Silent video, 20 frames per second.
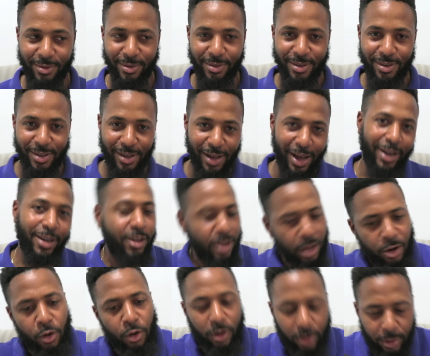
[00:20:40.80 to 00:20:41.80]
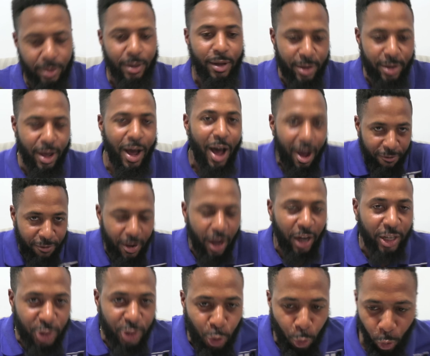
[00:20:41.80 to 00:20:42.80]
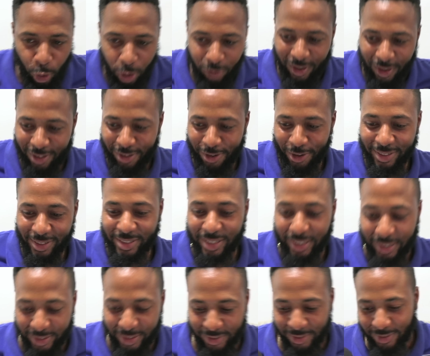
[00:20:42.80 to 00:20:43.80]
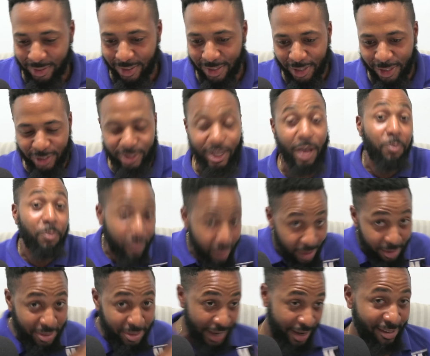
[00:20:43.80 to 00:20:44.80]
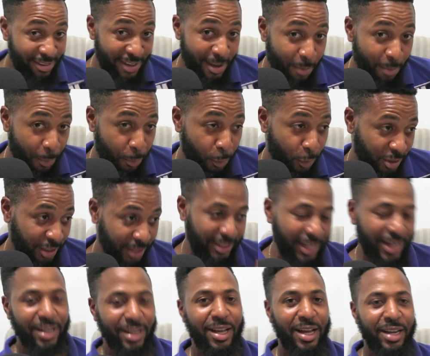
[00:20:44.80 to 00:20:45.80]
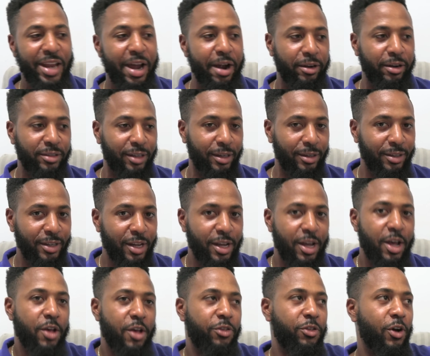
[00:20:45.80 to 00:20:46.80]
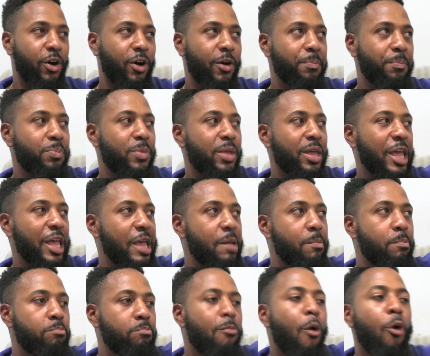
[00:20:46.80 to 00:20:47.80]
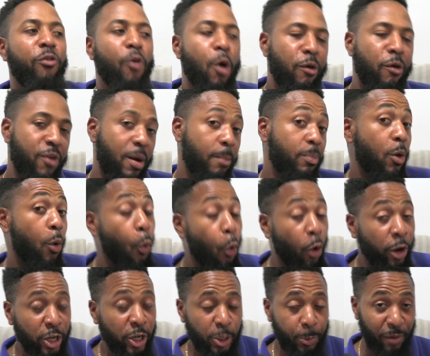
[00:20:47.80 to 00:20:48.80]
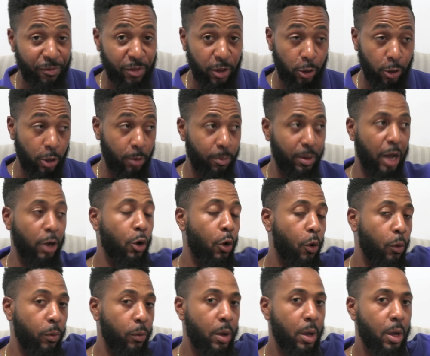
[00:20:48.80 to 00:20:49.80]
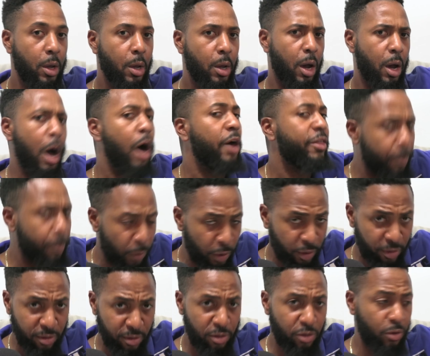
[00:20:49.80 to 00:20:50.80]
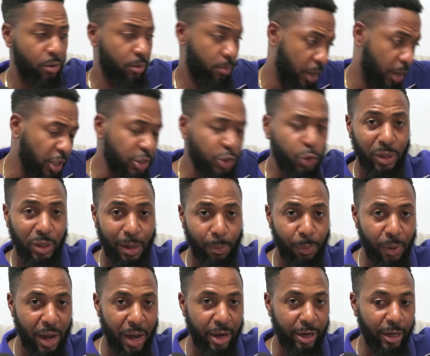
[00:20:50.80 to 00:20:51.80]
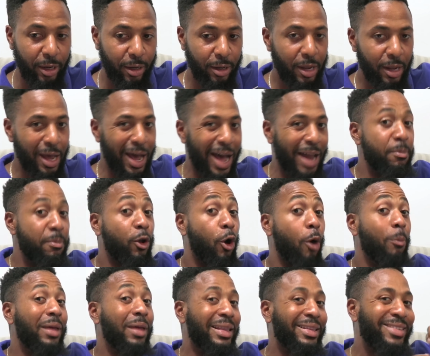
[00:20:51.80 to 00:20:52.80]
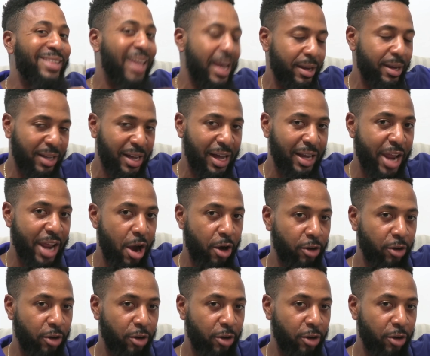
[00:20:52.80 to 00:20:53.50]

And you know, you have control over certain things. So take the same approach, a technical director. So in move over from the ownership of the club, allow other persons to control the part there and become a technical director.